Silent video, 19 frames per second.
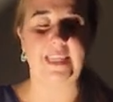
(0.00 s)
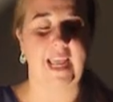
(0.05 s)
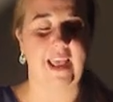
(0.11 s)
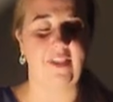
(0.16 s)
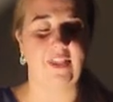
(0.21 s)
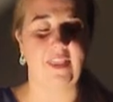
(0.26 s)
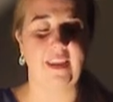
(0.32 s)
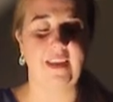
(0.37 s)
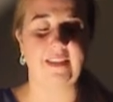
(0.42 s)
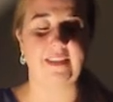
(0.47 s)

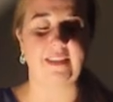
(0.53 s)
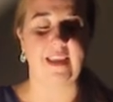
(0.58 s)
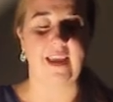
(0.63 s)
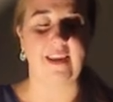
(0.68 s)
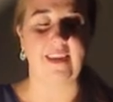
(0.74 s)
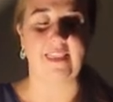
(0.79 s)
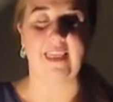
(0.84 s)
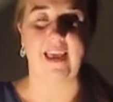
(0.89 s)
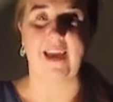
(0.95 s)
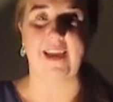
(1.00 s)
and things
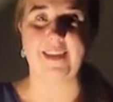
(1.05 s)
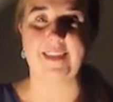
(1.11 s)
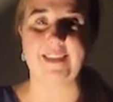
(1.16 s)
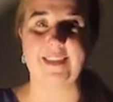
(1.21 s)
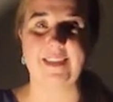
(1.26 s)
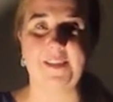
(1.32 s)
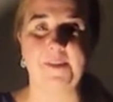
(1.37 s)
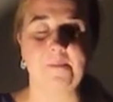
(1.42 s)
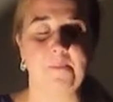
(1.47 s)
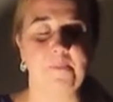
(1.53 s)
like that.
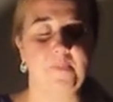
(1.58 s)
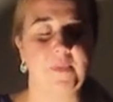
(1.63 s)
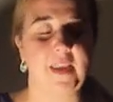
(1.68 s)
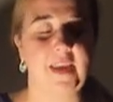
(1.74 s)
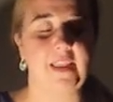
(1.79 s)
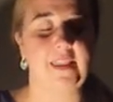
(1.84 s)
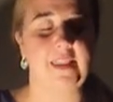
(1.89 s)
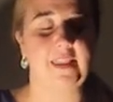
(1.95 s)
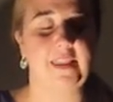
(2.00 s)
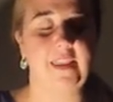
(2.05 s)

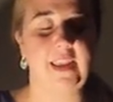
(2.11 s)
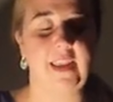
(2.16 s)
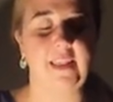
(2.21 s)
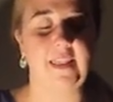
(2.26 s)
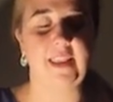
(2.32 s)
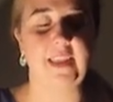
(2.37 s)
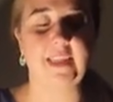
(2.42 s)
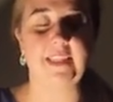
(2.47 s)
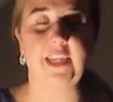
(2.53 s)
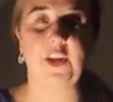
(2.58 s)
In
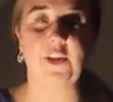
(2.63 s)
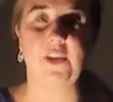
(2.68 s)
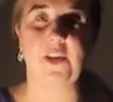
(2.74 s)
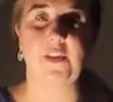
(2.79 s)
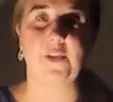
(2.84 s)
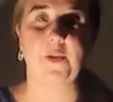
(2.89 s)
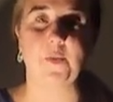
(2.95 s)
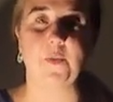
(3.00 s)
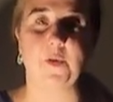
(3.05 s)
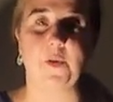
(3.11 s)
this area of
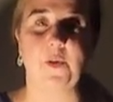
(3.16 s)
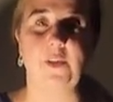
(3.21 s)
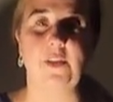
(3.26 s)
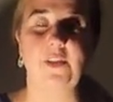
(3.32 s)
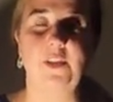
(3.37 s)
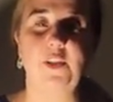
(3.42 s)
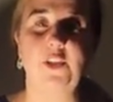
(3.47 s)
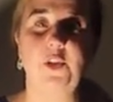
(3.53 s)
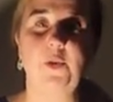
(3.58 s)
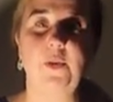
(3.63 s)
the world,
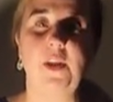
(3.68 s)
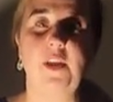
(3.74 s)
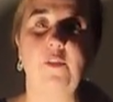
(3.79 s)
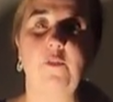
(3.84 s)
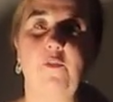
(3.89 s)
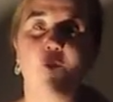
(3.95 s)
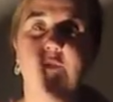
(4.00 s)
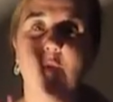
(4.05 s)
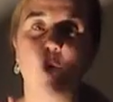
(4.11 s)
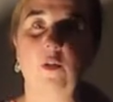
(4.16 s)
you
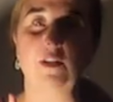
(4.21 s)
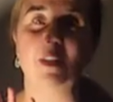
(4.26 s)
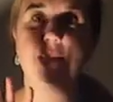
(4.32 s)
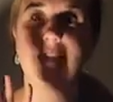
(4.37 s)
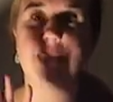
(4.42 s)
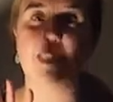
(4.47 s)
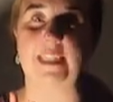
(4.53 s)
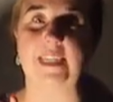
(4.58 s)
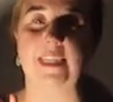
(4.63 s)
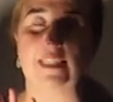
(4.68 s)
get 4
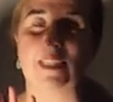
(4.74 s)
distinct